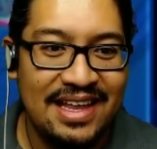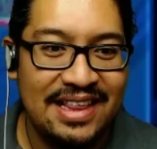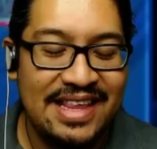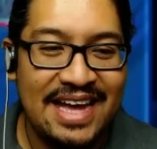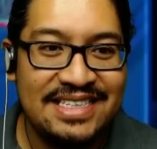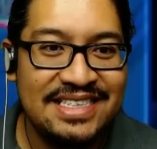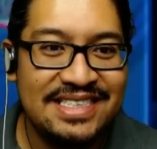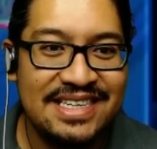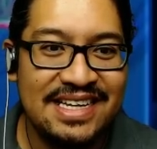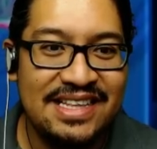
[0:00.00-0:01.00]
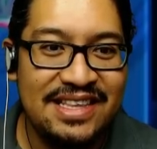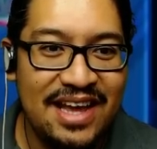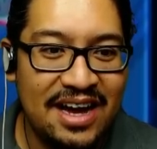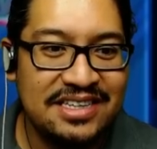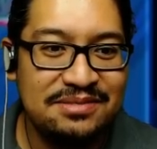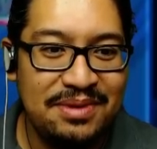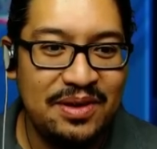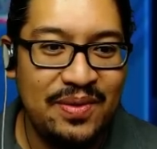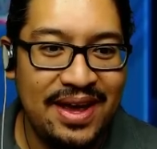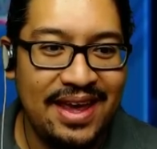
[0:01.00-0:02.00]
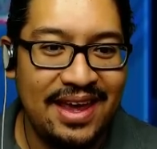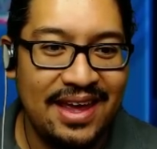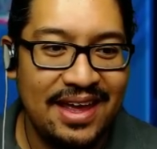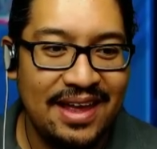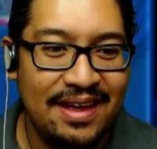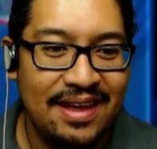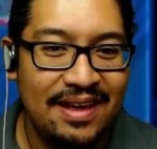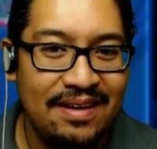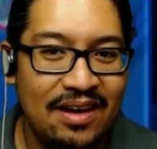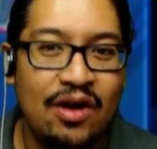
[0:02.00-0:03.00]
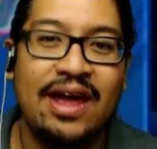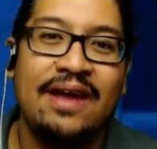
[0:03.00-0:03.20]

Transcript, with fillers: That just knocks me away. Okay,